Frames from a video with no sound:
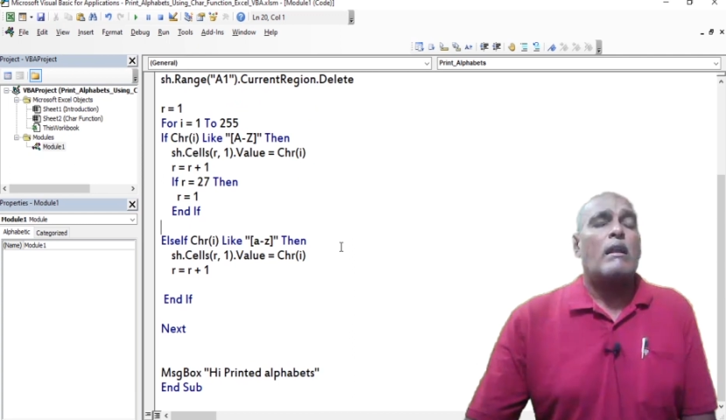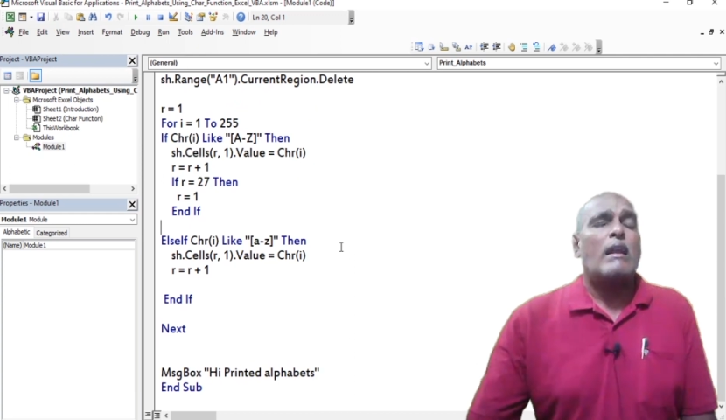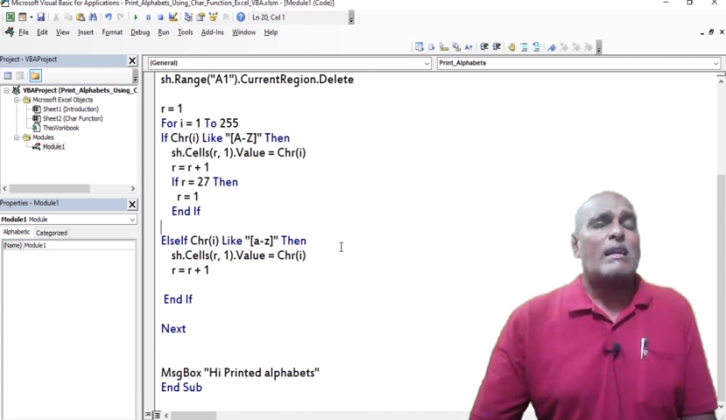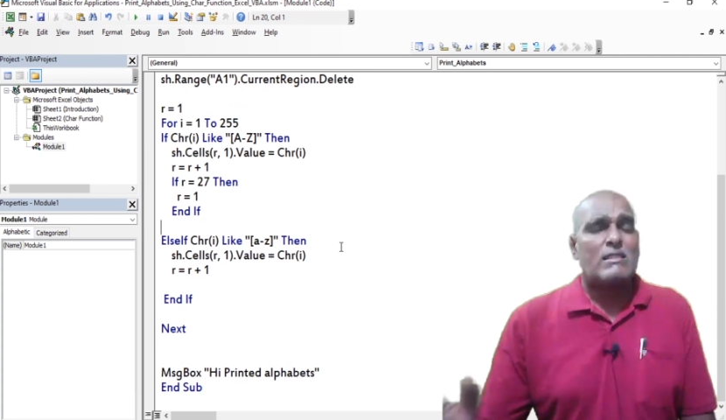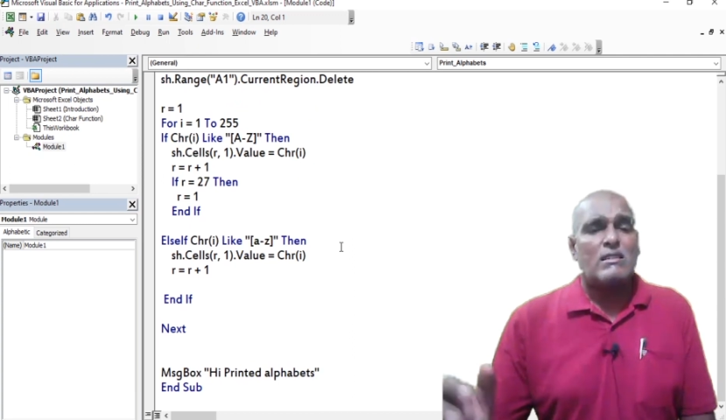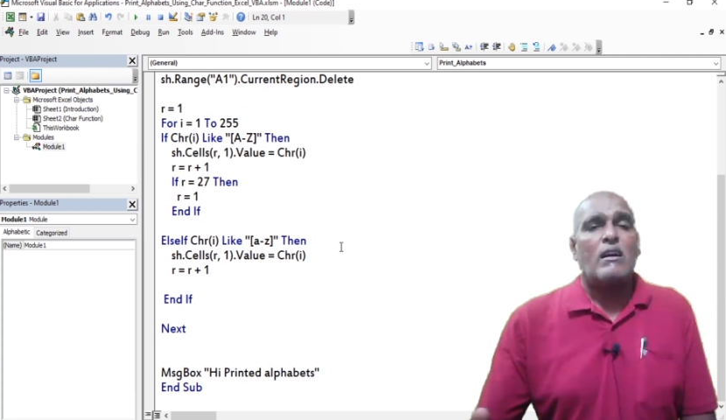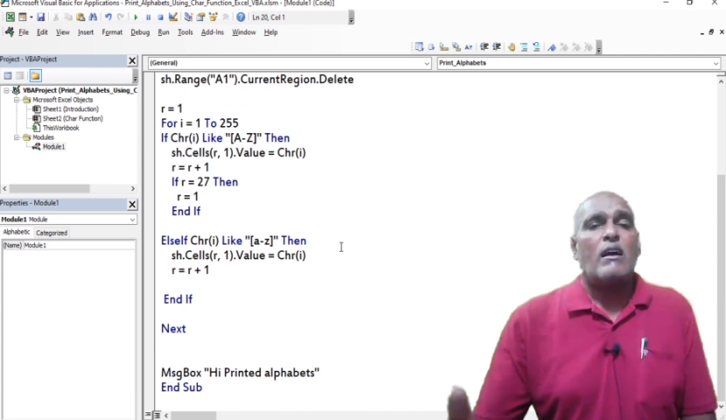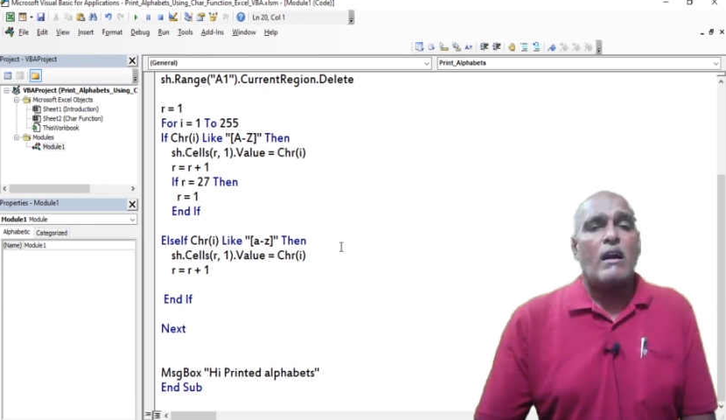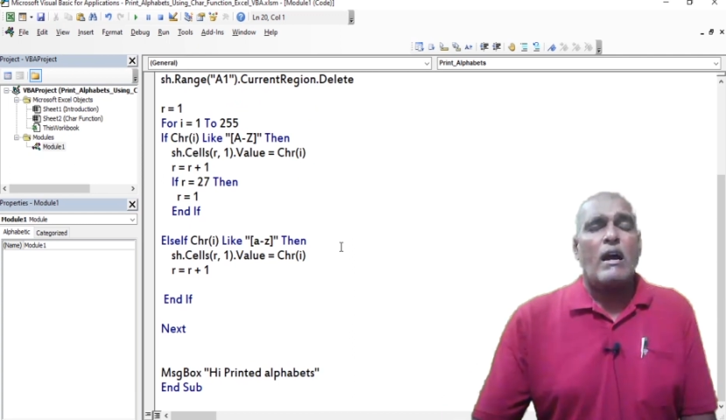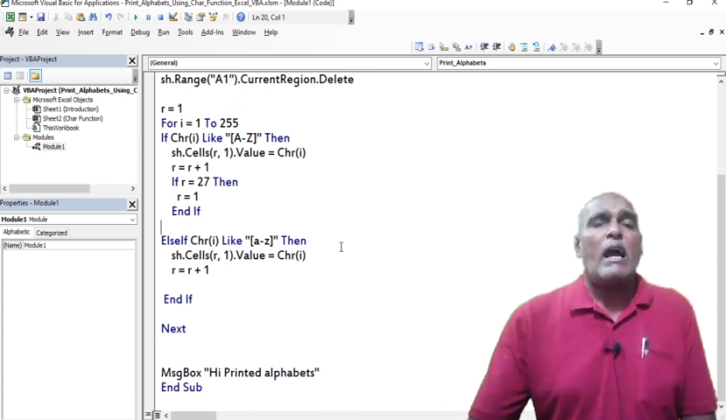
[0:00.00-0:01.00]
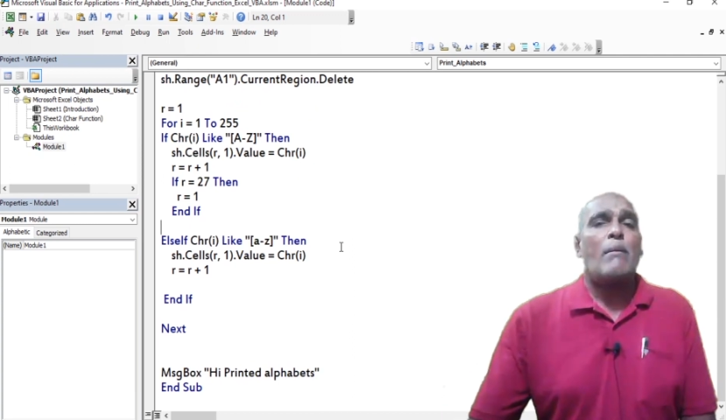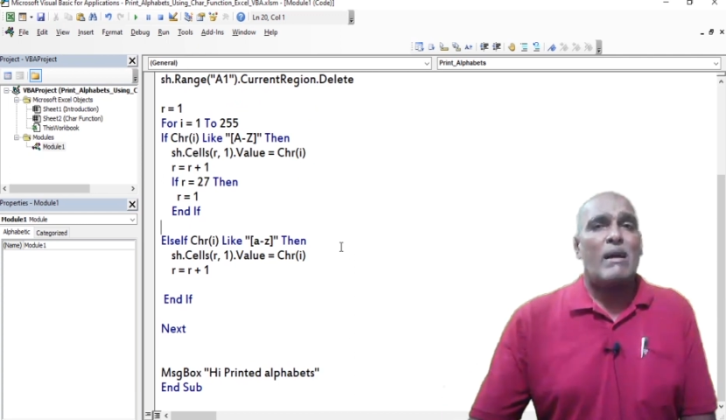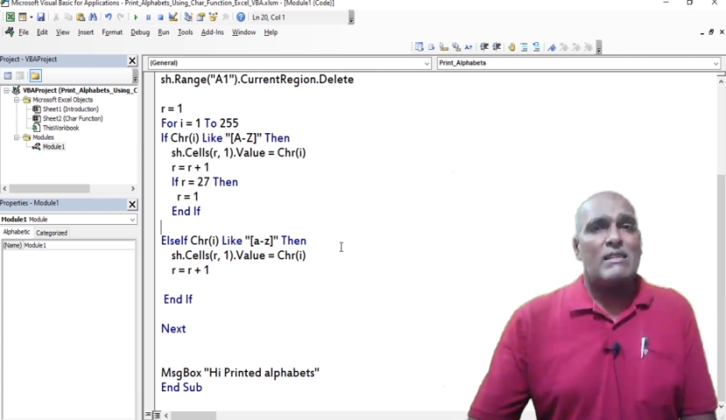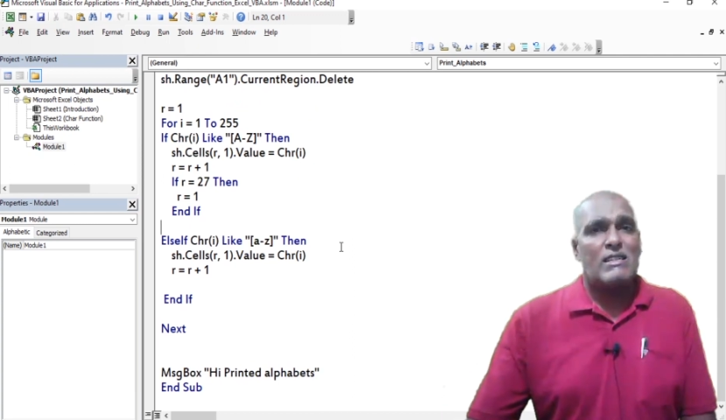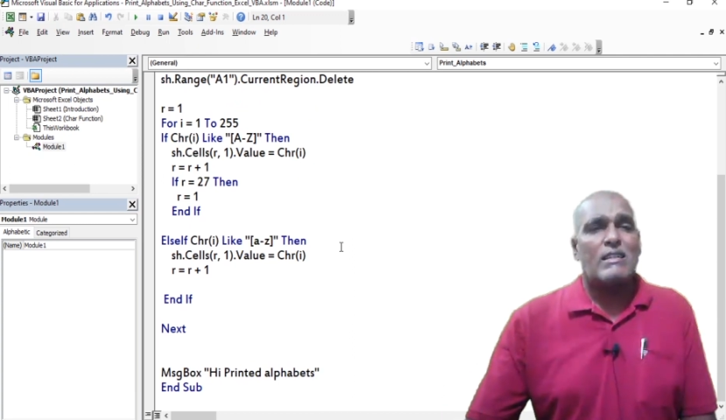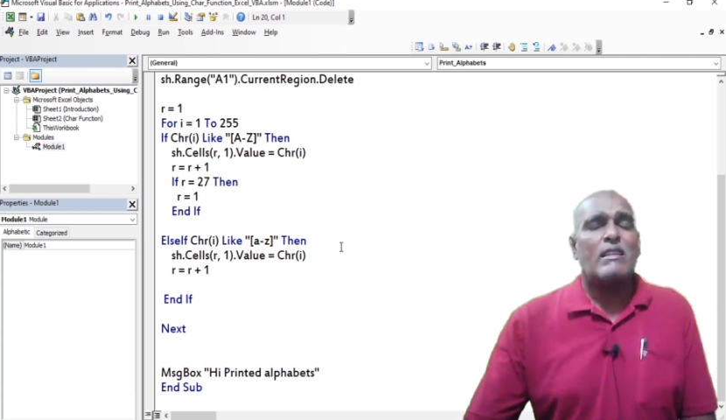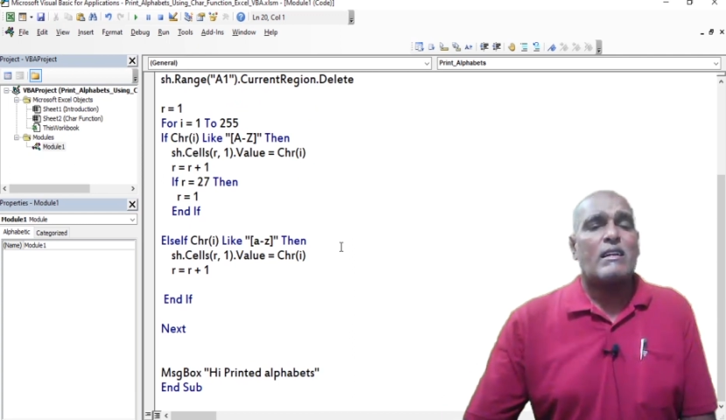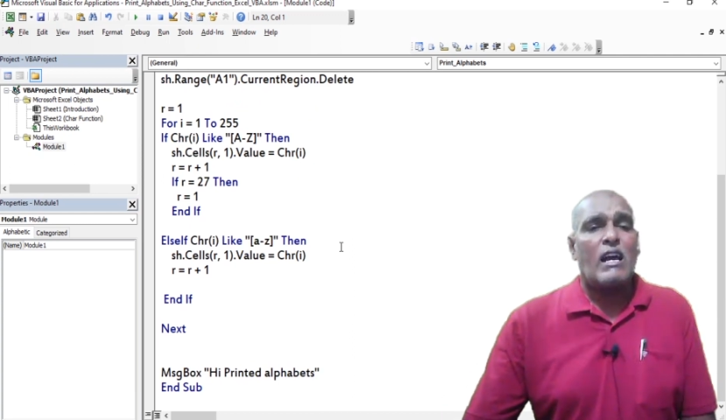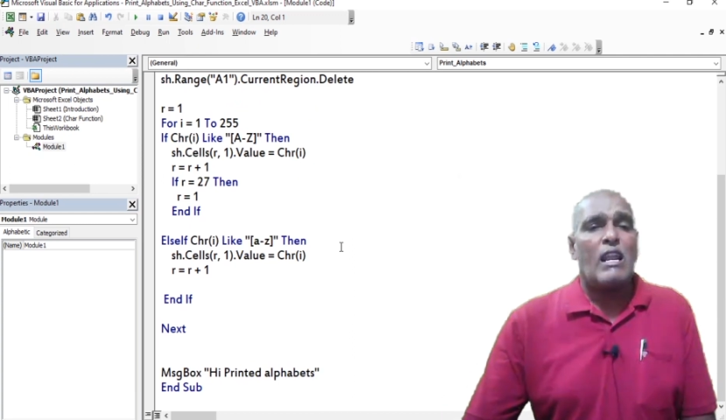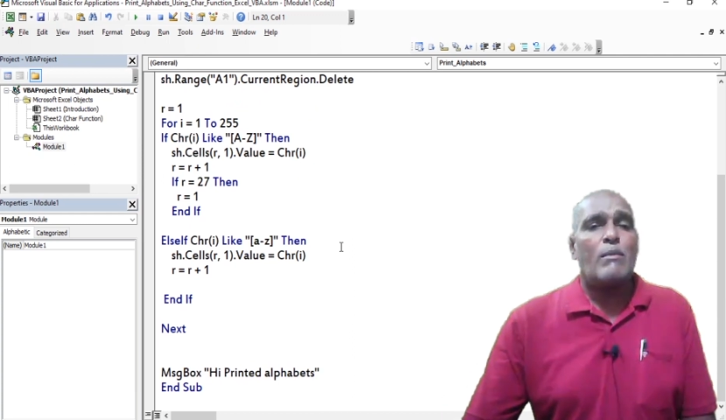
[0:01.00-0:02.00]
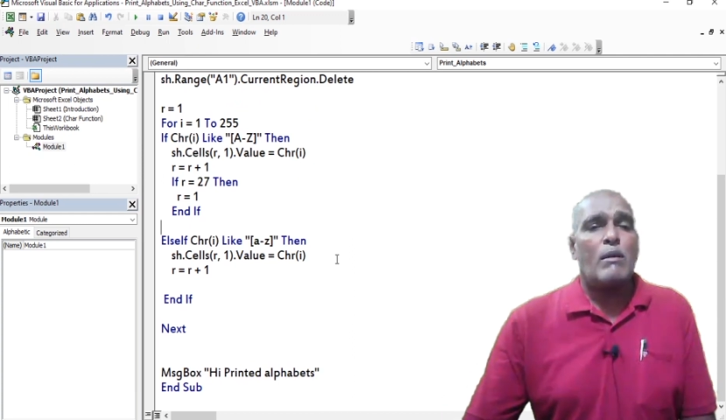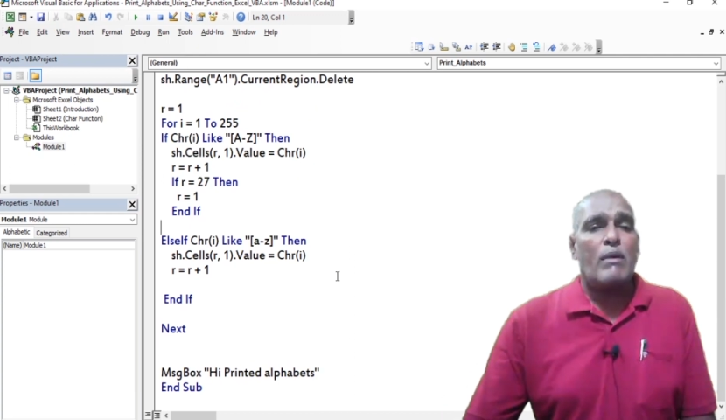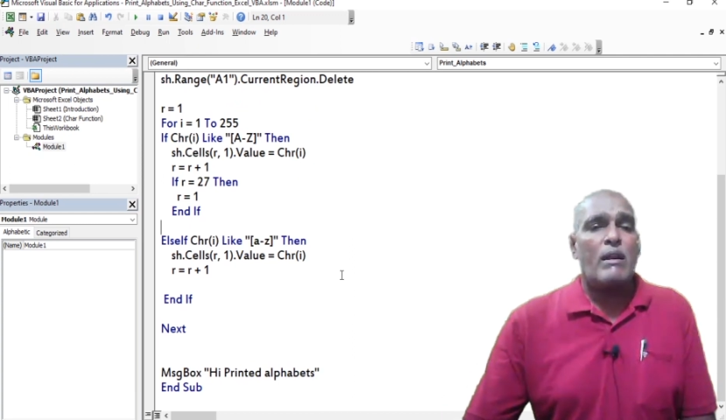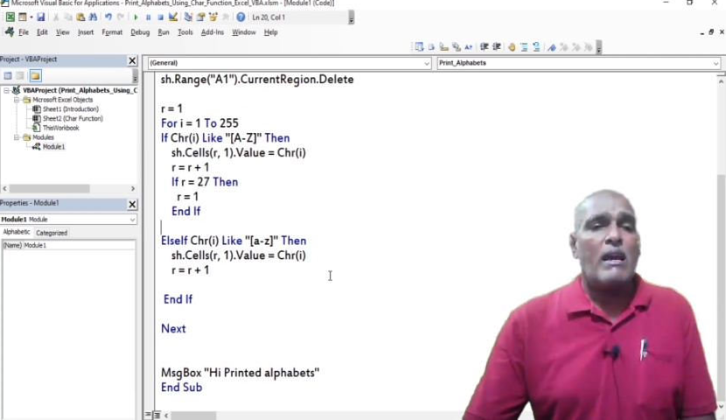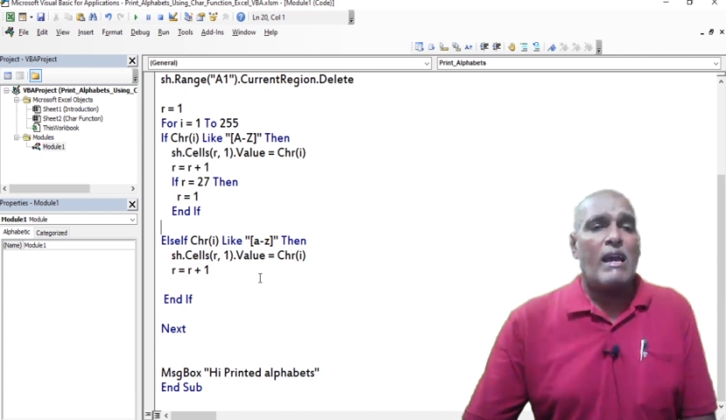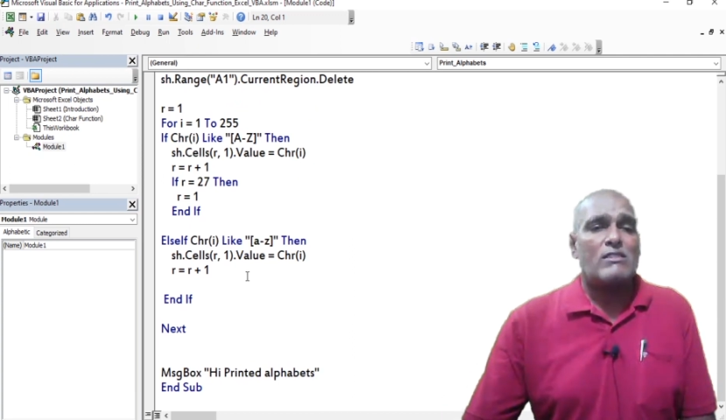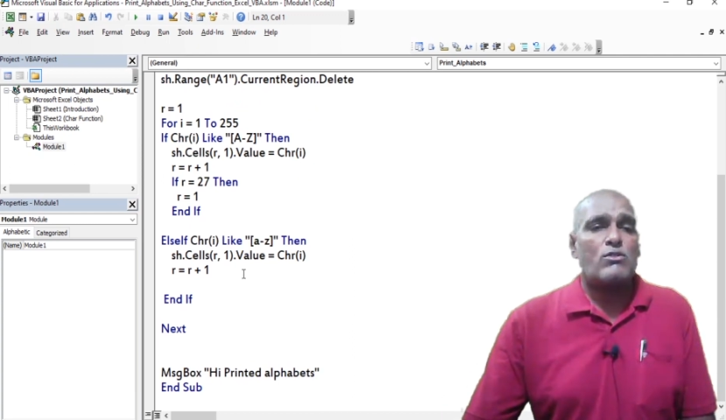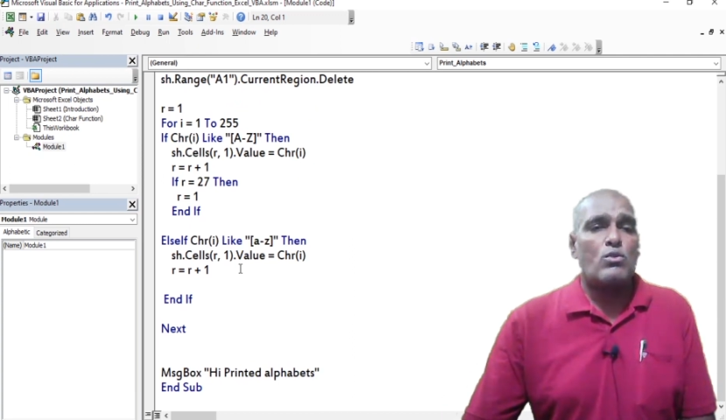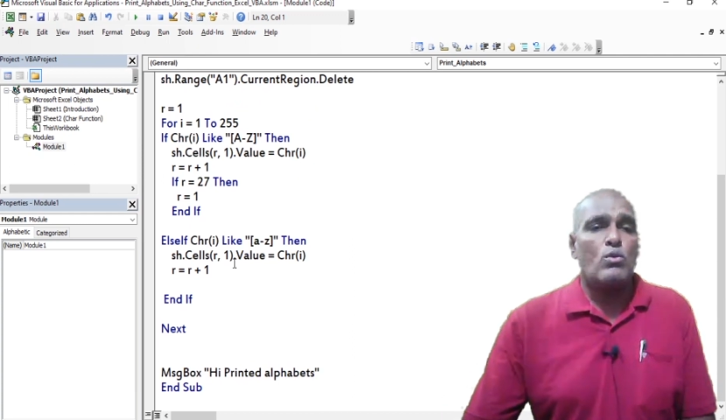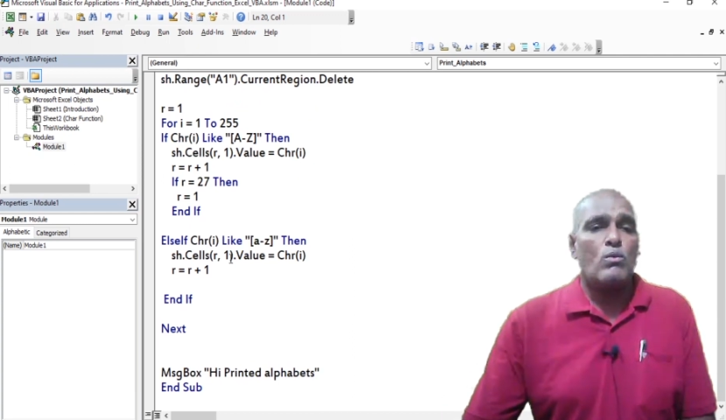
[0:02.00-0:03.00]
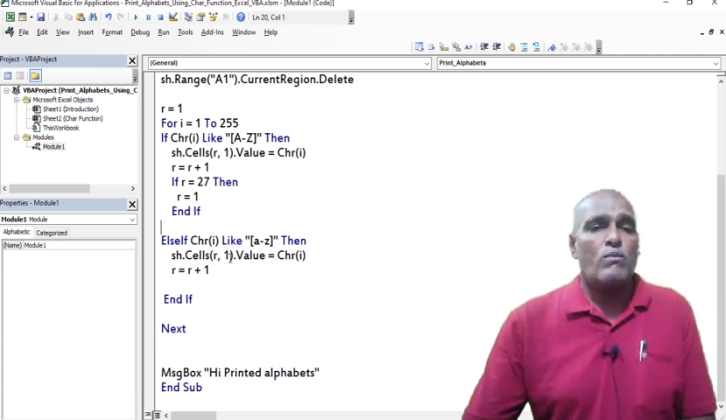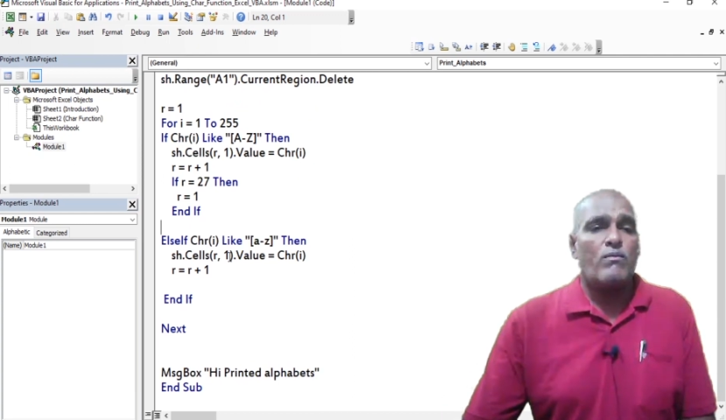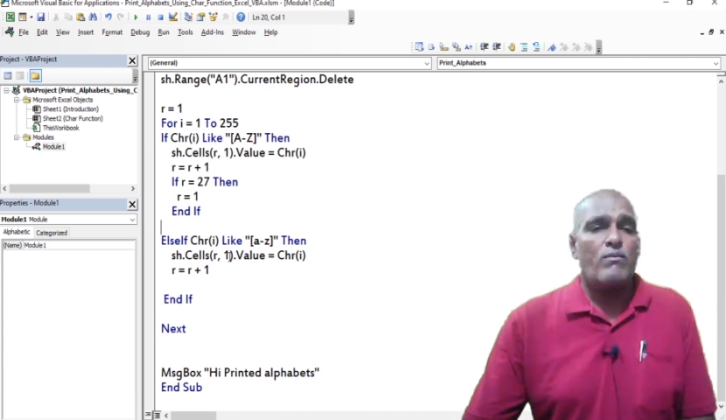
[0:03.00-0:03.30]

Next, I am mentioning the column number as 2.